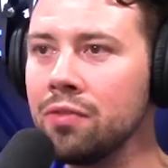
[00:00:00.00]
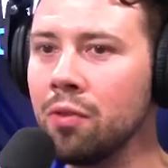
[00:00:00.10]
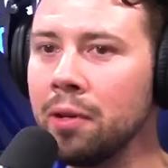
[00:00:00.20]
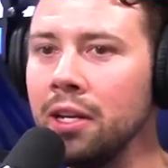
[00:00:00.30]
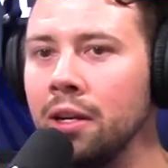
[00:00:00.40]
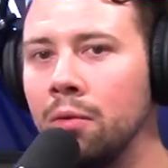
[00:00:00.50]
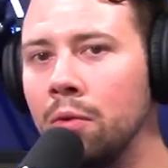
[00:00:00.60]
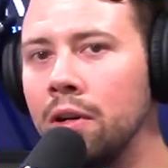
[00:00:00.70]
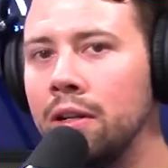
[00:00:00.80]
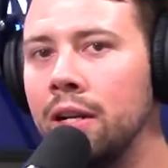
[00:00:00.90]
me.
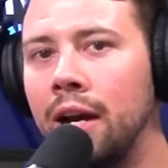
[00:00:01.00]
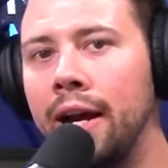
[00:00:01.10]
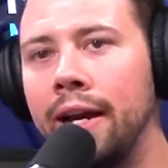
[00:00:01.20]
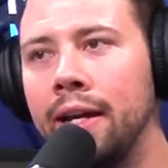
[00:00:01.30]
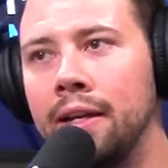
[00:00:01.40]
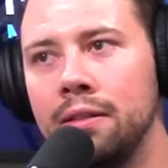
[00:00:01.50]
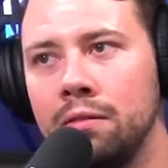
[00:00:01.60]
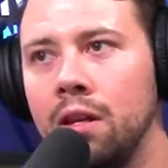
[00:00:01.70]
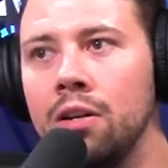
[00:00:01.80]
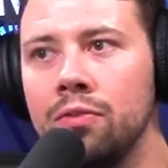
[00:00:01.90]
One, I
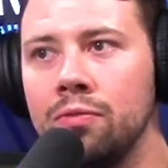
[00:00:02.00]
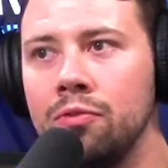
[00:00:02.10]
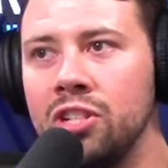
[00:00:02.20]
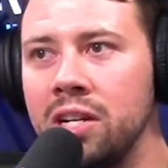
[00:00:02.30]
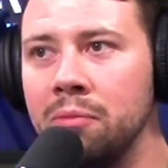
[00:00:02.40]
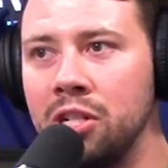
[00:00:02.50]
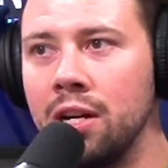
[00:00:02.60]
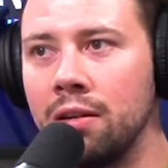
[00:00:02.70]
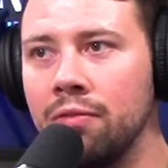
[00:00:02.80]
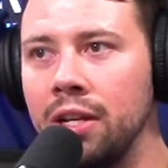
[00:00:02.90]
love
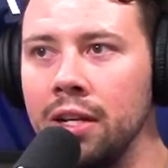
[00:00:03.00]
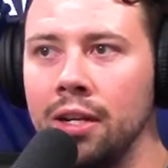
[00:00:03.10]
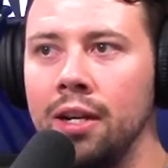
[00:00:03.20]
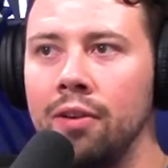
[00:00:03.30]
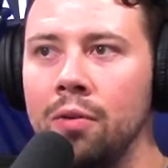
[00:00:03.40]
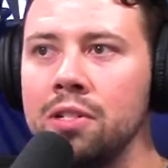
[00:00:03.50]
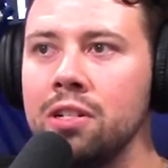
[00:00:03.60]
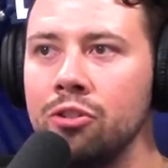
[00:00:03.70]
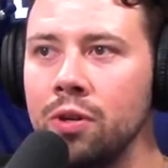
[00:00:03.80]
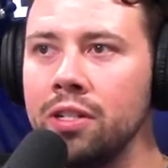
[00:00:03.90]
cinematography. I've always
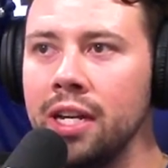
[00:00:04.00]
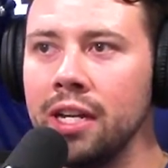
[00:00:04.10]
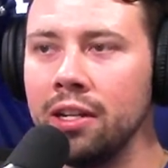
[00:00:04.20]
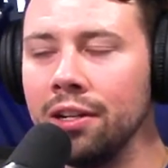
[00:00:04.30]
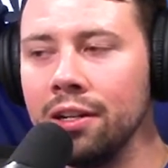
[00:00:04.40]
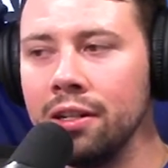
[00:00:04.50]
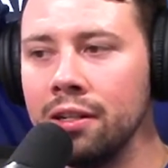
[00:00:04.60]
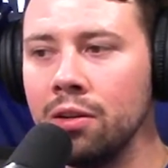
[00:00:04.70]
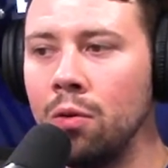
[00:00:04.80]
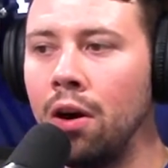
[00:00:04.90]
enjoyed taking good
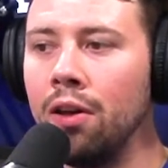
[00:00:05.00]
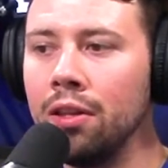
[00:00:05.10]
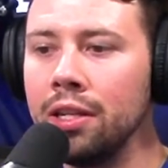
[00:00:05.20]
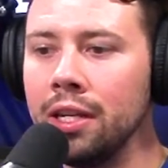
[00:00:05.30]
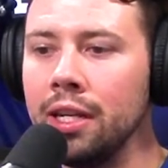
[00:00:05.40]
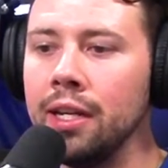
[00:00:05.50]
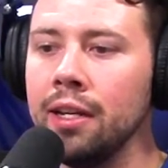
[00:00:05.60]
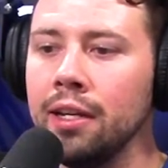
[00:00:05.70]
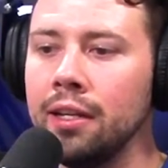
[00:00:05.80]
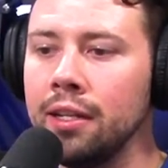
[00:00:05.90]
quality
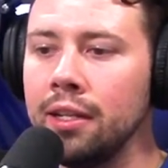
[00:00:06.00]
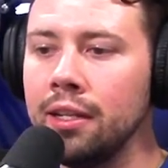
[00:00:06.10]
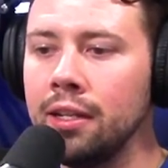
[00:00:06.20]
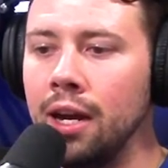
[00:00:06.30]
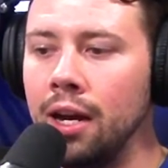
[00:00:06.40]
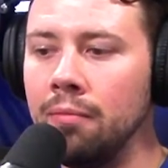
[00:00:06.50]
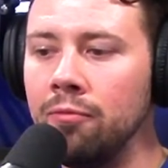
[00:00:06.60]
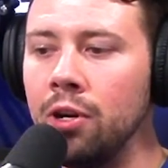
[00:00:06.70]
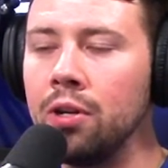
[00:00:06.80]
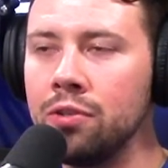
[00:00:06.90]

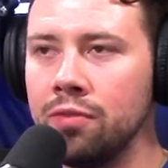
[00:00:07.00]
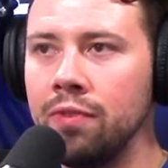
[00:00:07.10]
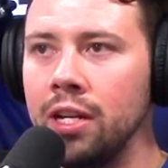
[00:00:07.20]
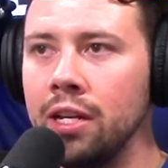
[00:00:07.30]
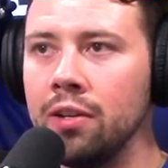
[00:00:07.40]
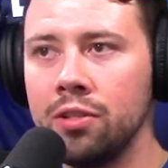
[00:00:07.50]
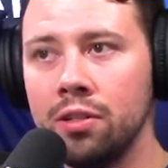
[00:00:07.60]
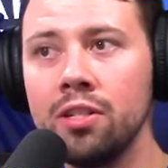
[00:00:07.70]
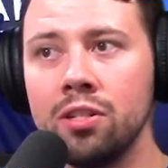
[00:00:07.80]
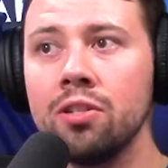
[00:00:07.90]
photos and videos, at
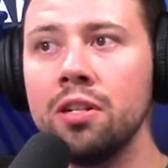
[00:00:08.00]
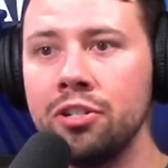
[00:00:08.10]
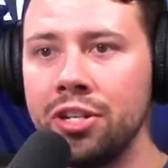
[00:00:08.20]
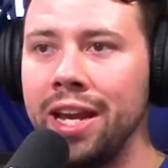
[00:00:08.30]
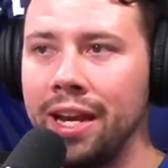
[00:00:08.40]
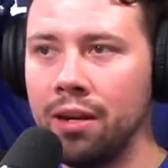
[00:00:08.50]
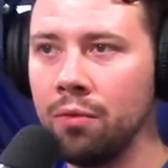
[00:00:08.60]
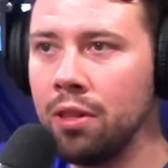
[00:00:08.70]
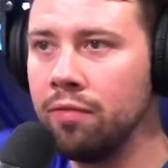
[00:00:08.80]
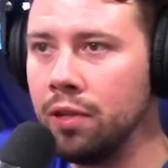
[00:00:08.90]
least as good as you can with
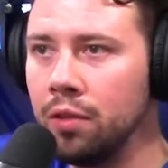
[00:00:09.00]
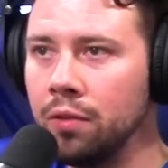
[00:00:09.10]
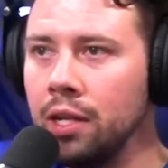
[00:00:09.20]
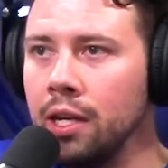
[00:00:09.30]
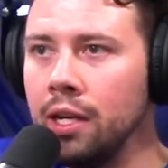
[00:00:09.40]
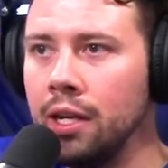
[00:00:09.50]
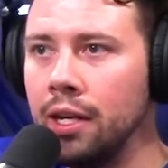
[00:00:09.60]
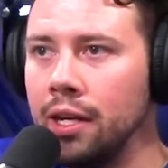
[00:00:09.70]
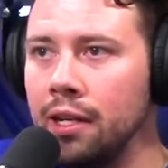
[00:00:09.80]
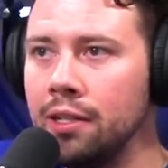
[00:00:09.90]
a phone,
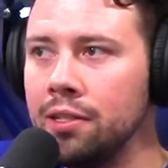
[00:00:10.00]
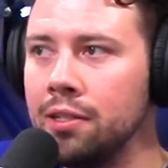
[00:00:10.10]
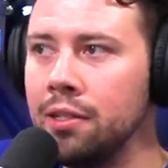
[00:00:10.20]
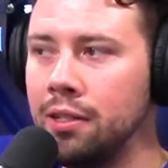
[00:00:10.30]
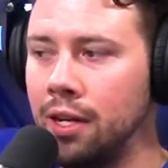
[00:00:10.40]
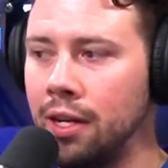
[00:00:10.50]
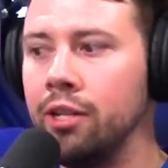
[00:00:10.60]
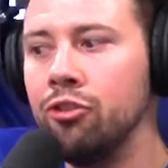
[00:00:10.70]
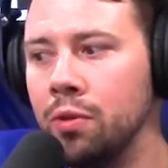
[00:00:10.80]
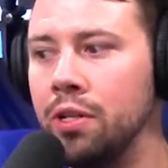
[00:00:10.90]
and I
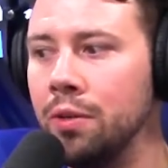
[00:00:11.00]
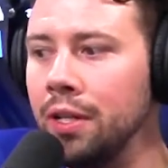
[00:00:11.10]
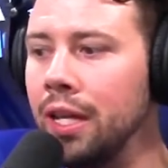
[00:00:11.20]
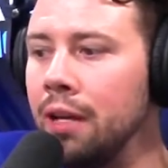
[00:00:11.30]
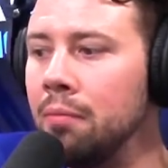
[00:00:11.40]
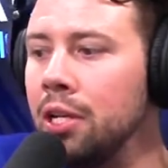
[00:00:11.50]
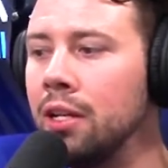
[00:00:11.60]
enjoy doing that. But